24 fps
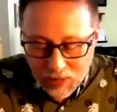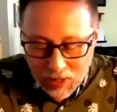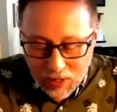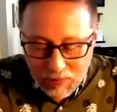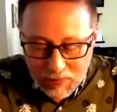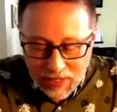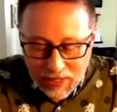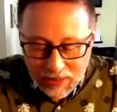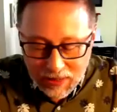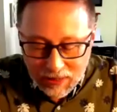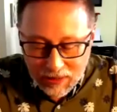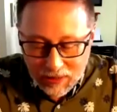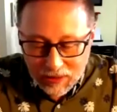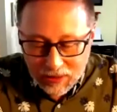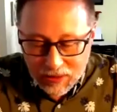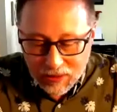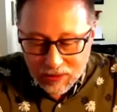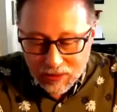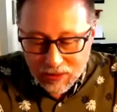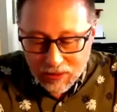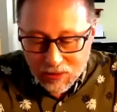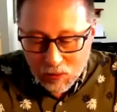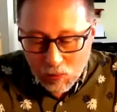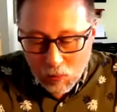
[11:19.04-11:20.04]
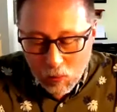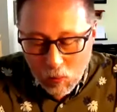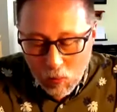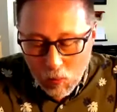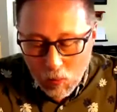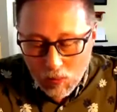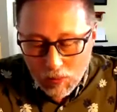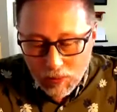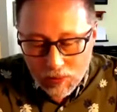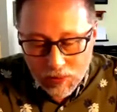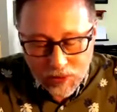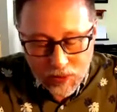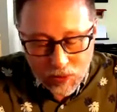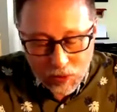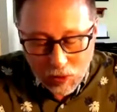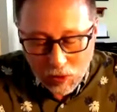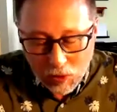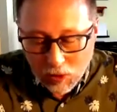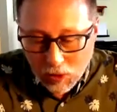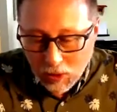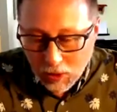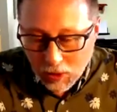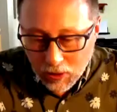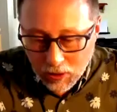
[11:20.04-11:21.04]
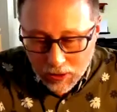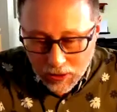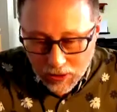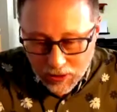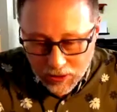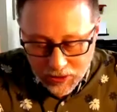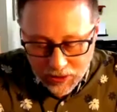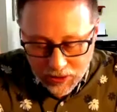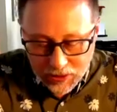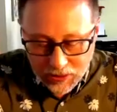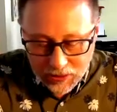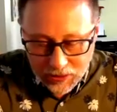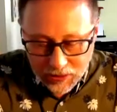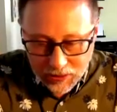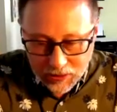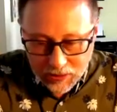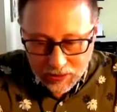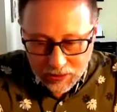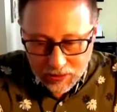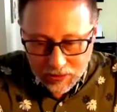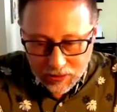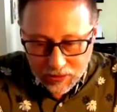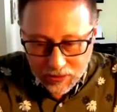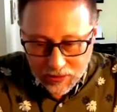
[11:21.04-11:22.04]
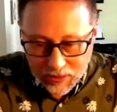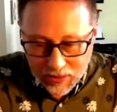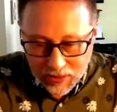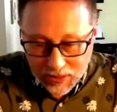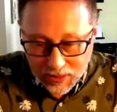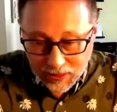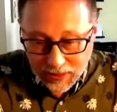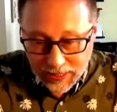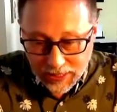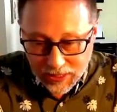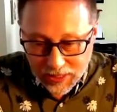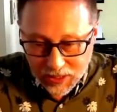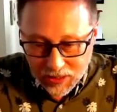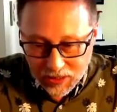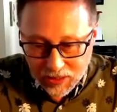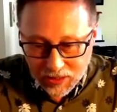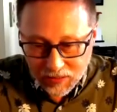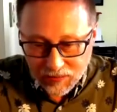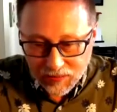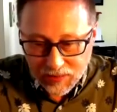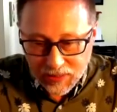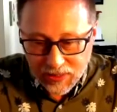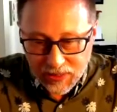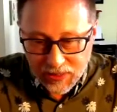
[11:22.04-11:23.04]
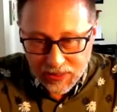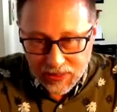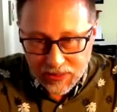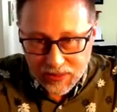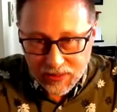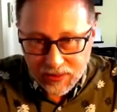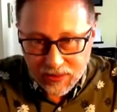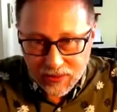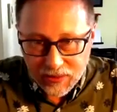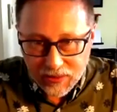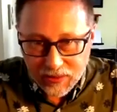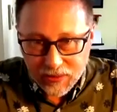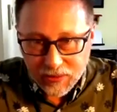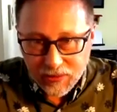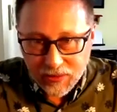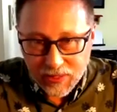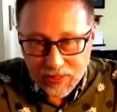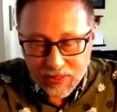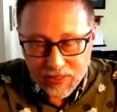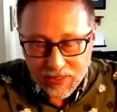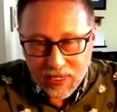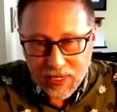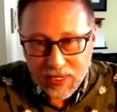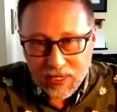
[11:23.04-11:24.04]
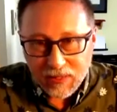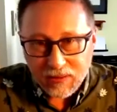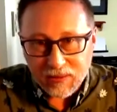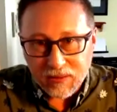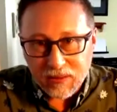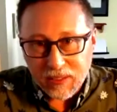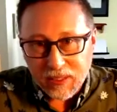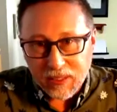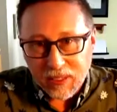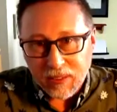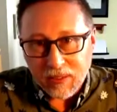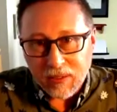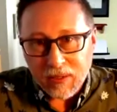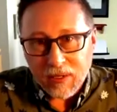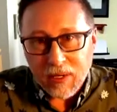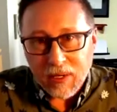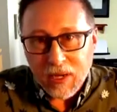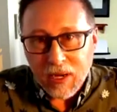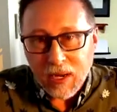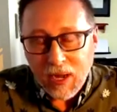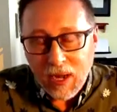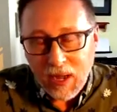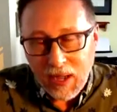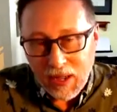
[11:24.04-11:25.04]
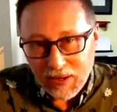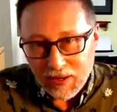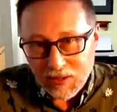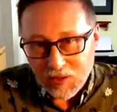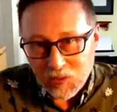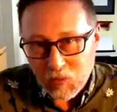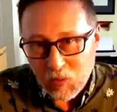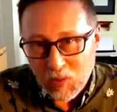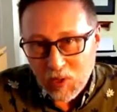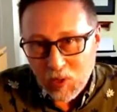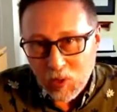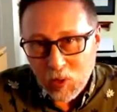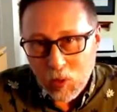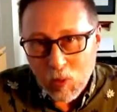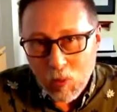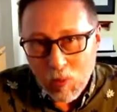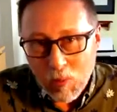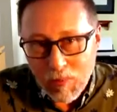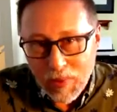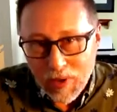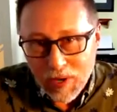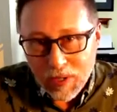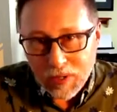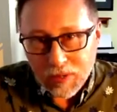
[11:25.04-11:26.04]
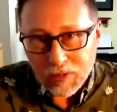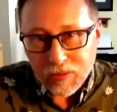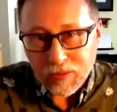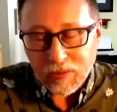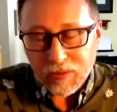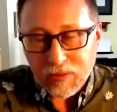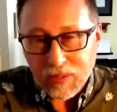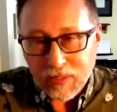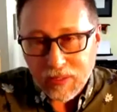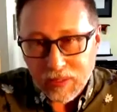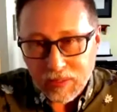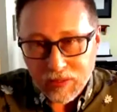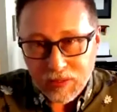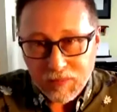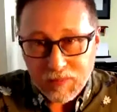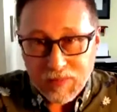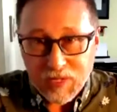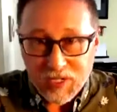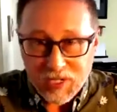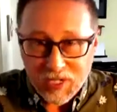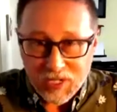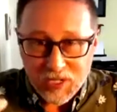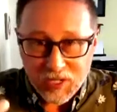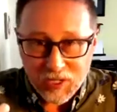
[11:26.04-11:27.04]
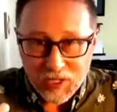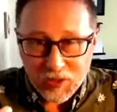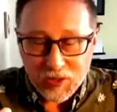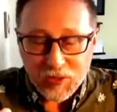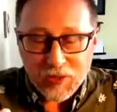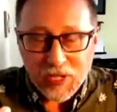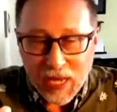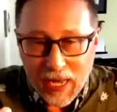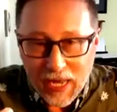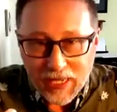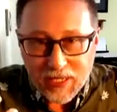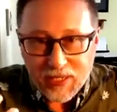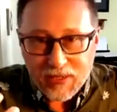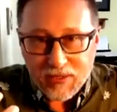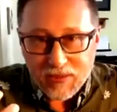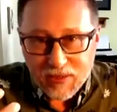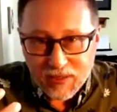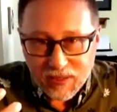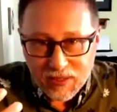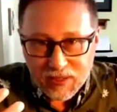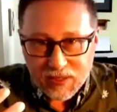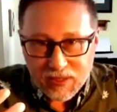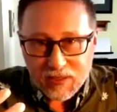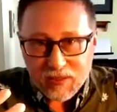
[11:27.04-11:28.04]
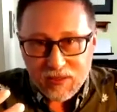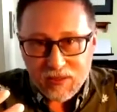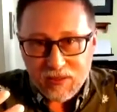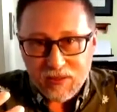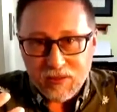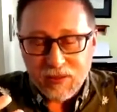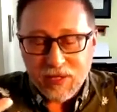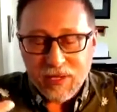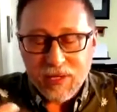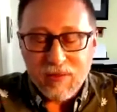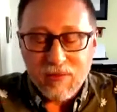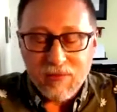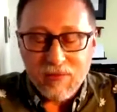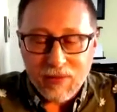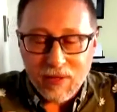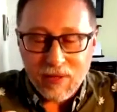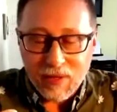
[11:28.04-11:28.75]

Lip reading: I mean, there's a large selection of these units out there. How does one go about, especially as a new guy to it,